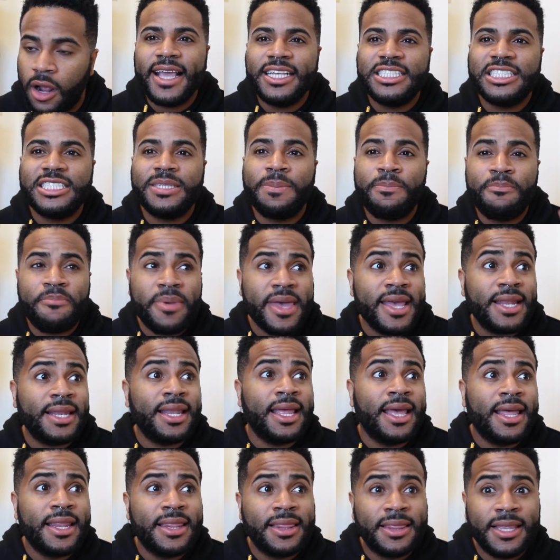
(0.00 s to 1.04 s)
He
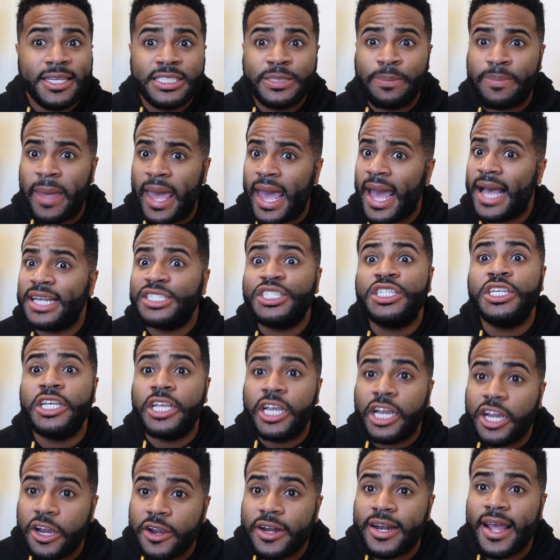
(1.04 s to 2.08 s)
spent this past
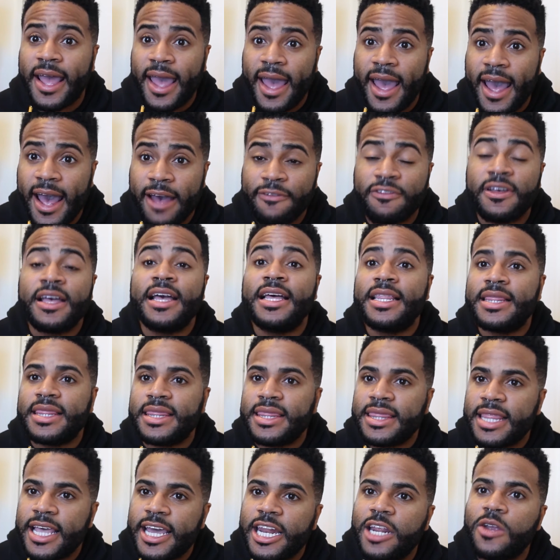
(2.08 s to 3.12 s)
year and a half
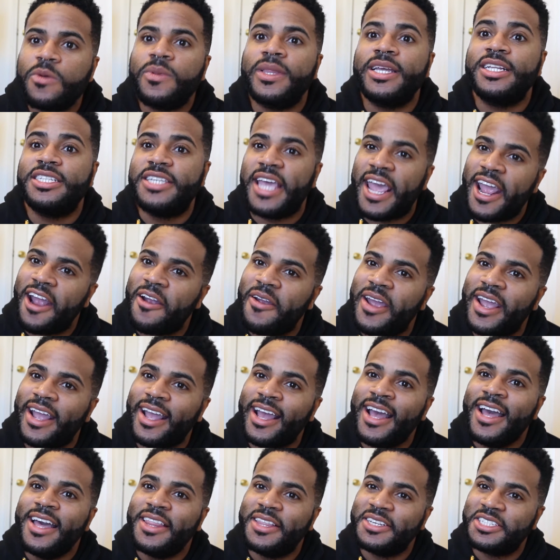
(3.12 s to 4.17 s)
literally
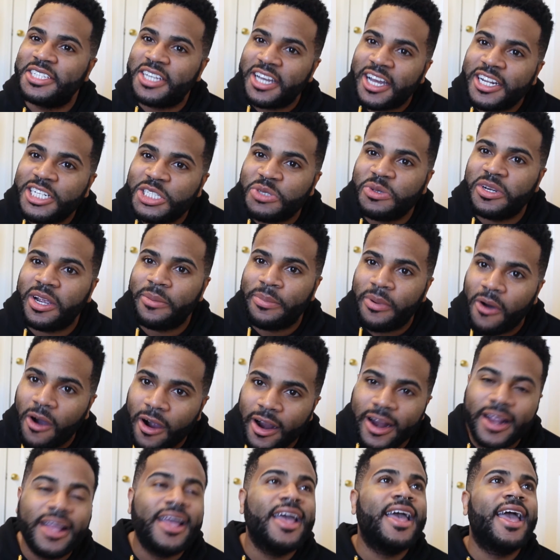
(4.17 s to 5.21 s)
tearing this country
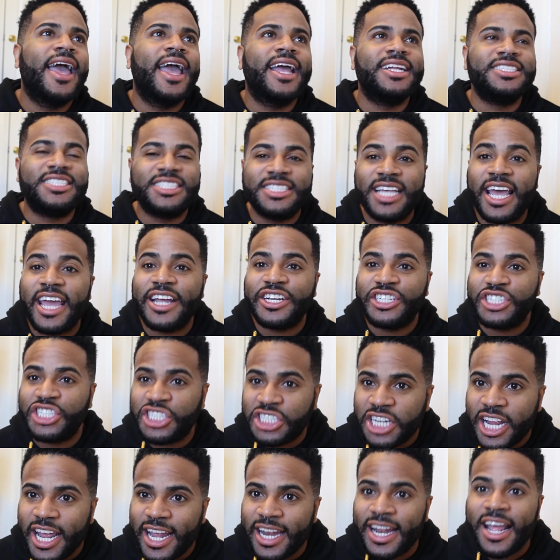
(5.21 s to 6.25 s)
apart and saying
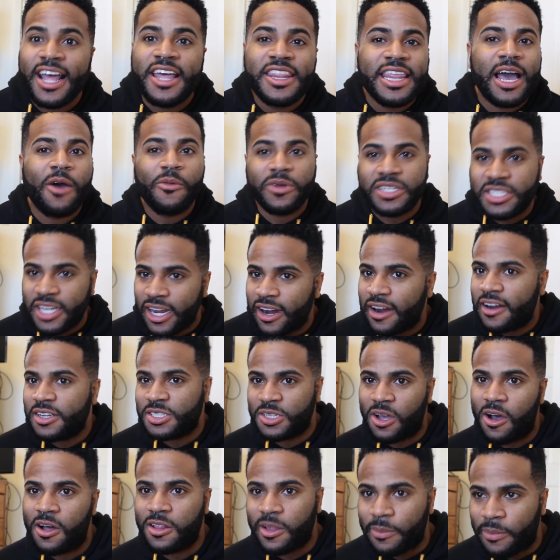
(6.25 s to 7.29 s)
shit that would tear
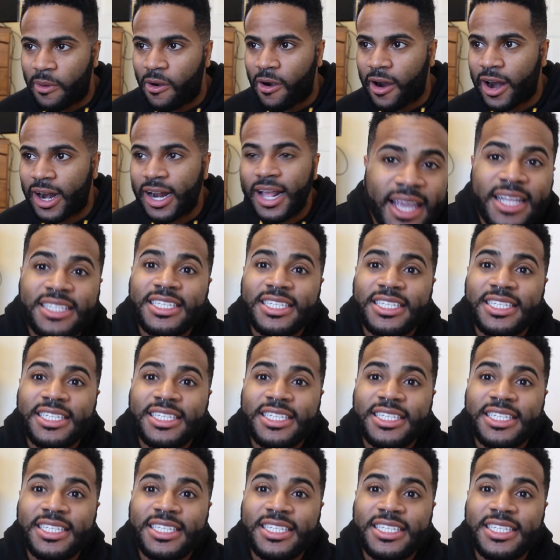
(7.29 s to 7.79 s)
us all apart.